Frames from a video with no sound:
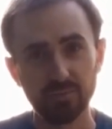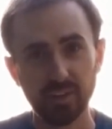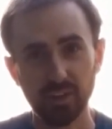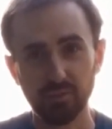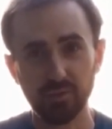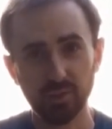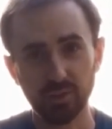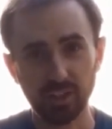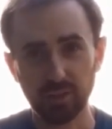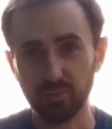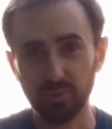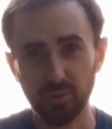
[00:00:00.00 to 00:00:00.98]
that you feel
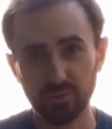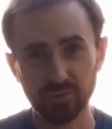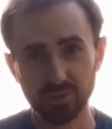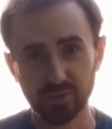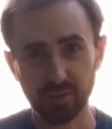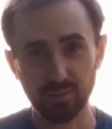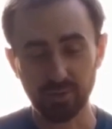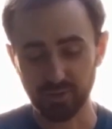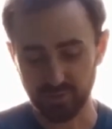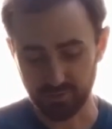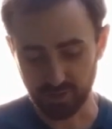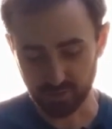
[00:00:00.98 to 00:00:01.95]
like will scrape
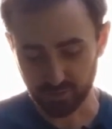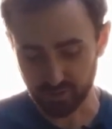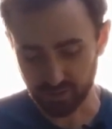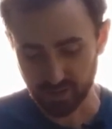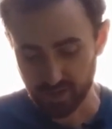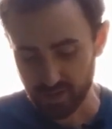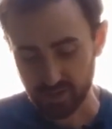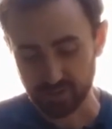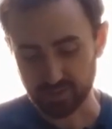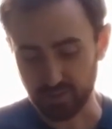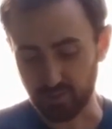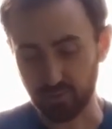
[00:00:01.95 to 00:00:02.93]
on the ferro rod,
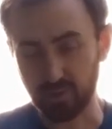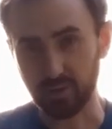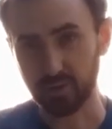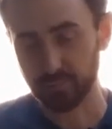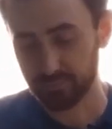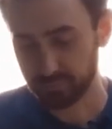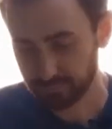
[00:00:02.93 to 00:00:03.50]
it's going to work.